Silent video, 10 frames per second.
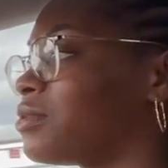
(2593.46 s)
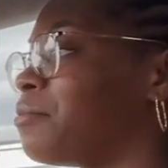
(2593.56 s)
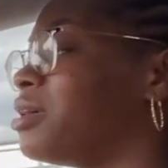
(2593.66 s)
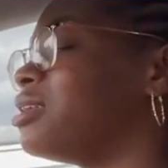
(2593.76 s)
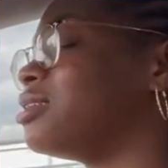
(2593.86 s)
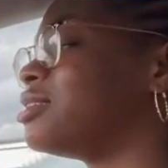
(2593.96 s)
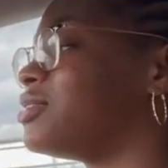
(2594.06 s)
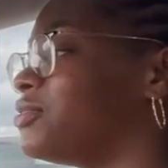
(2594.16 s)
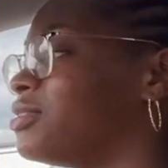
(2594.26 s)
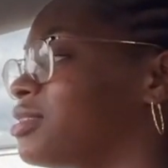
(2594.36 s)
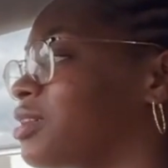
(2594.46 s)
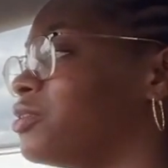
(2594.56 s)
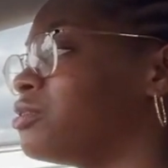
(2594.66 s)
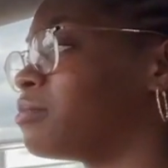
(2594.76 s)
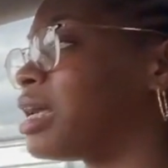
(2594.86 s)
I mean, it's still in
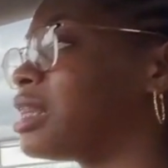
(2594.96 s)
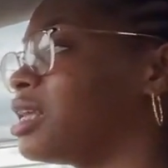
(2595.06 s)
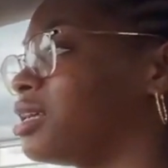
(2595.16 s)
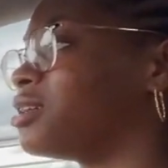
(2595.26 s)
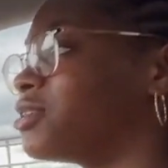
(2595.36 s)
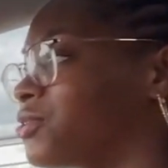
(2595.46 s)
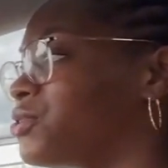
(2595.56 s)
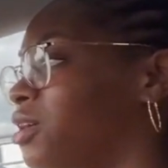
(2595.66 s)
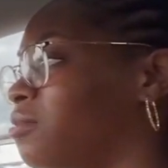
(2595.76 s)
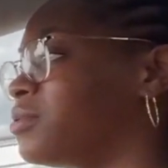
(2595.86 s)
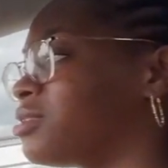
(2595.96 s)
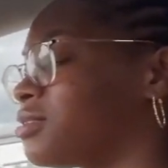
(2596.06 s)
discussion, but I think it got stopped.